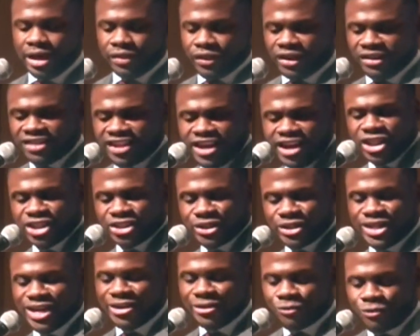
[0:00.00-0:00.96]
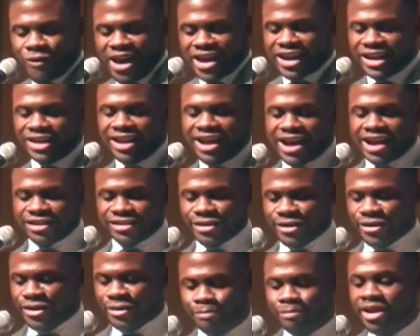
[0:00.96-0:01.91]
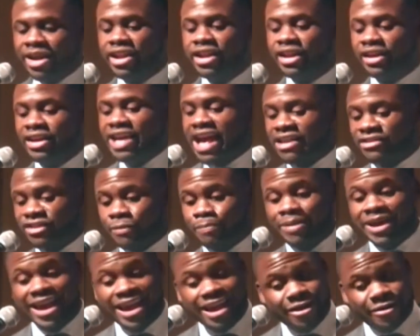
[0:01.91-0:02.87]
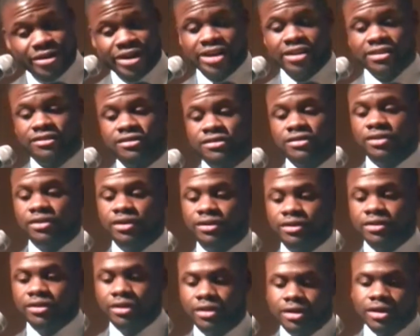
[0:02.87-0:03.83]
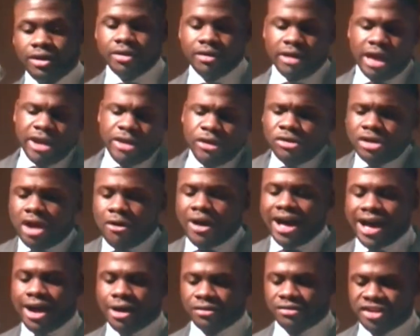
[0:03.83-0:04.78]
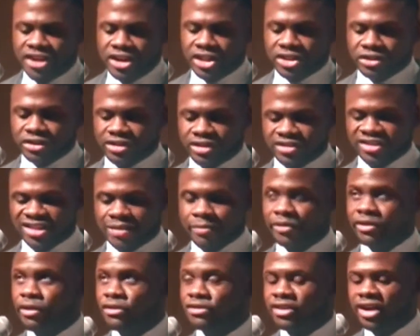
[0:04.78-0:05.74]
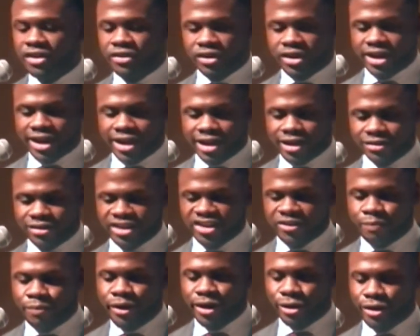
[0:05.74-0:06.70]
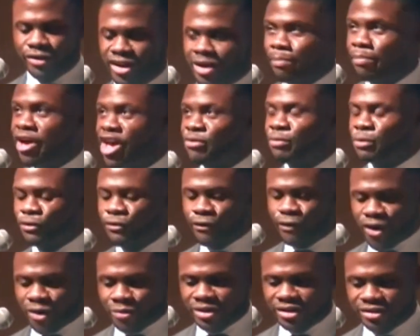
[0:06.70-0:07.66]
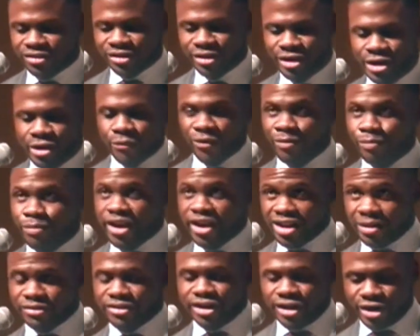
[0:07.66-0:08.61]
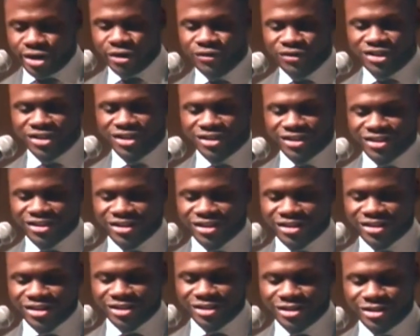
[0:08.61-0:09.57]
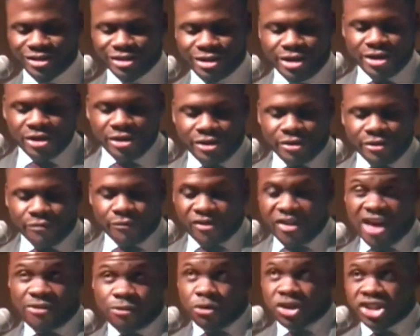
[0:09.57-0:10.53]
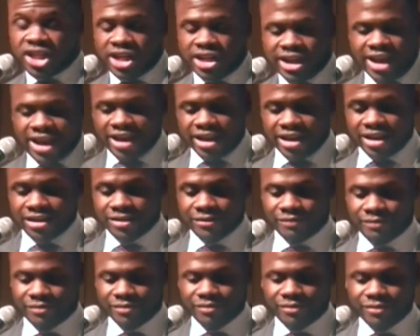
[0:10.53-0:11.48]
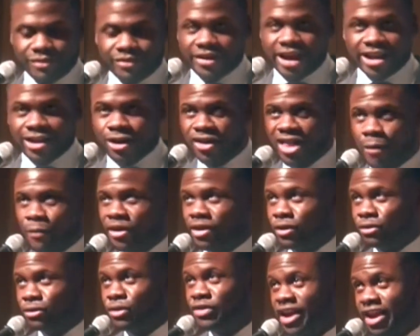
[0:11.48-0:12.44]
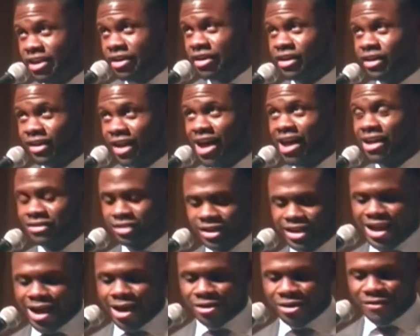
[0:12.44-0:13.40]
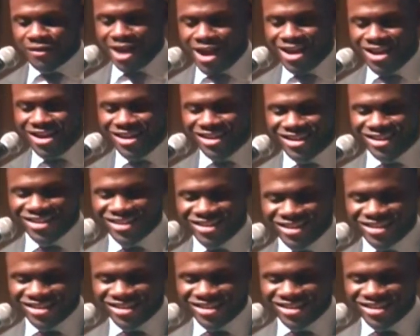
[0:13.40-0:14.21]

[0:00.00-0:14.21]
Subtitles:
The teacher didn't recognize her immediately as a parent. And you know how teachers in some of those other counties put on their best performance when being observed? Well, that's what she did. I know that we don't do that here in Carlton County, right?